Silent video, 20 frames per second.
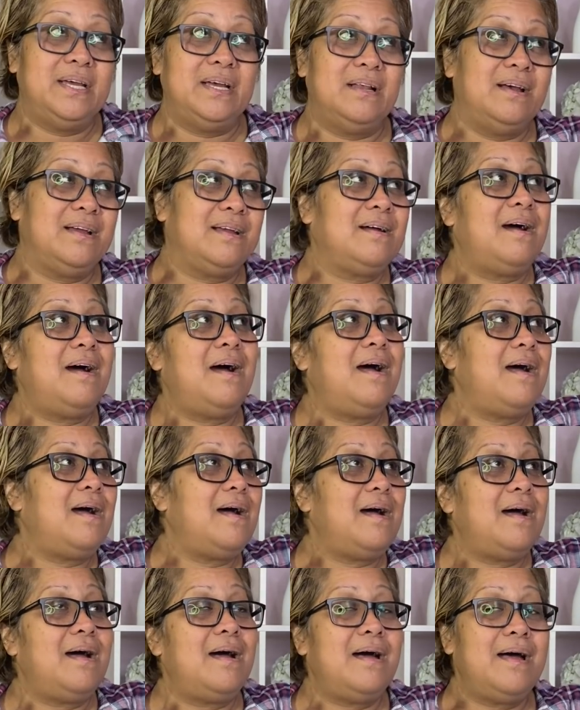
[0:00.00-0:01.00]
like,
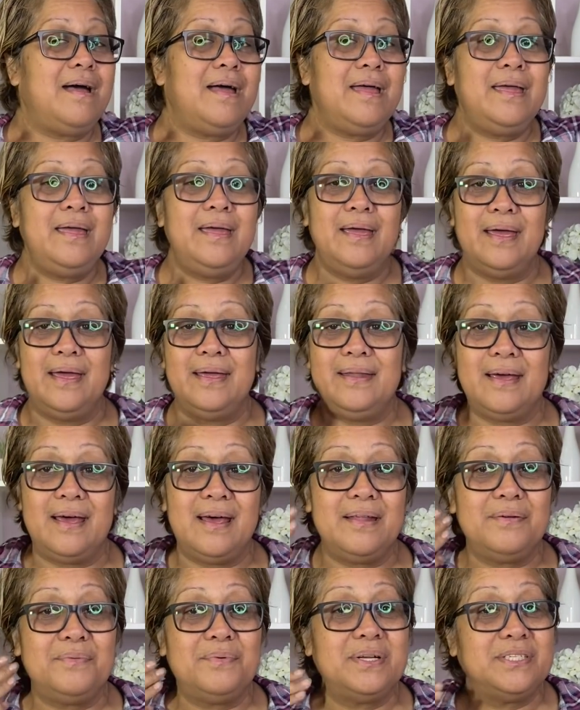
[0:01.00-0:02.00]
hi, and the
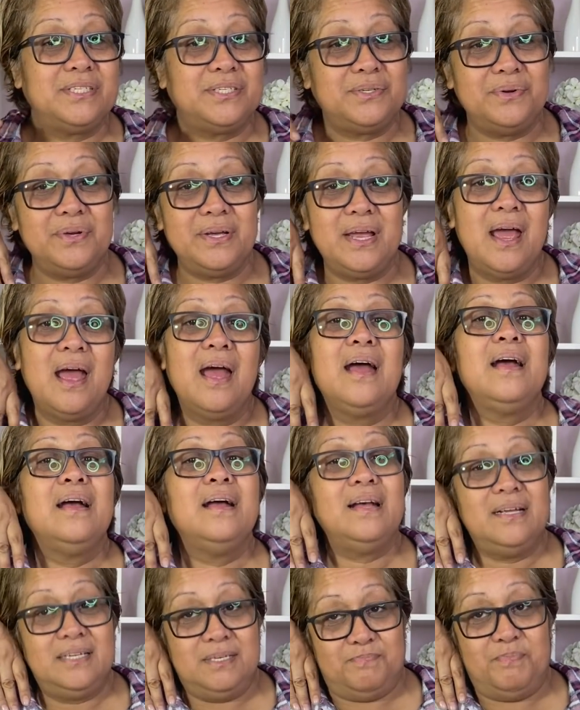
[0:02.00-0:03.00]
other one's doing
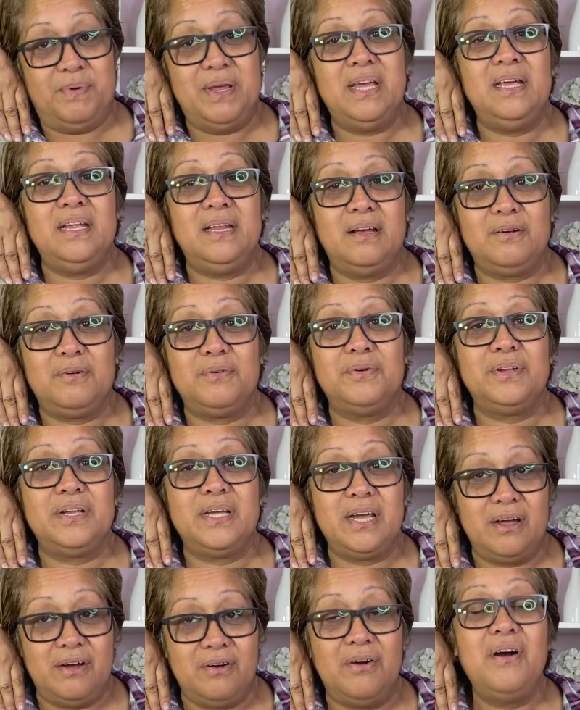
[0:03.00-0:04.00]
is being a good
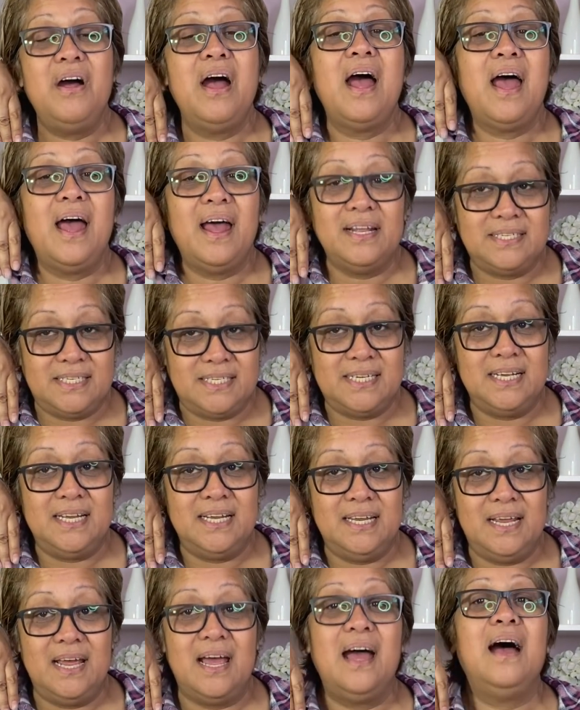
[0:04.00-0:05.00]
girl and sitting
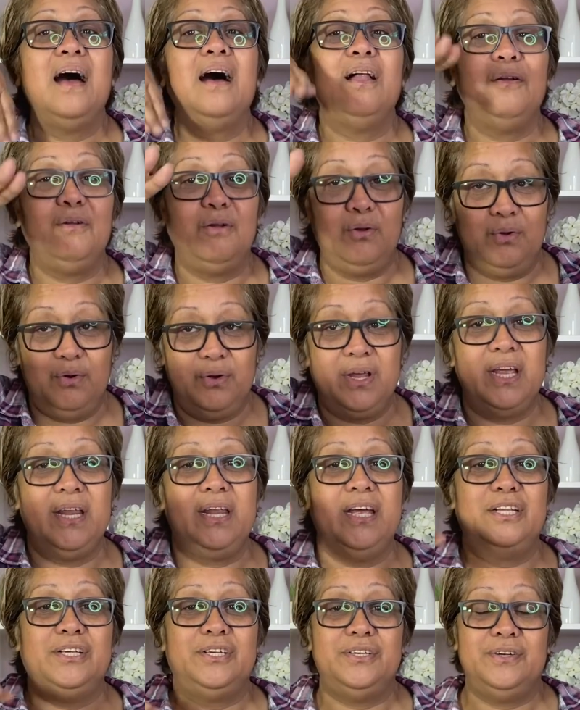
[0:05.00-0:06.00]
there looking
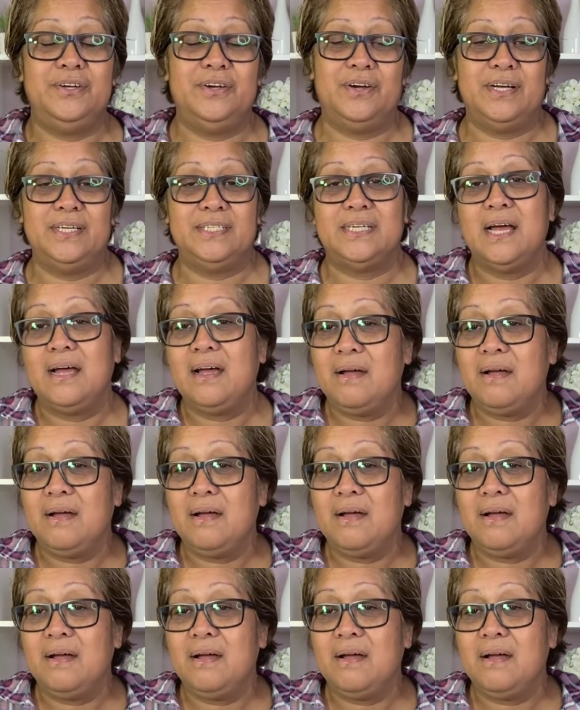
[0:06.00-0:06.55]
at you guys.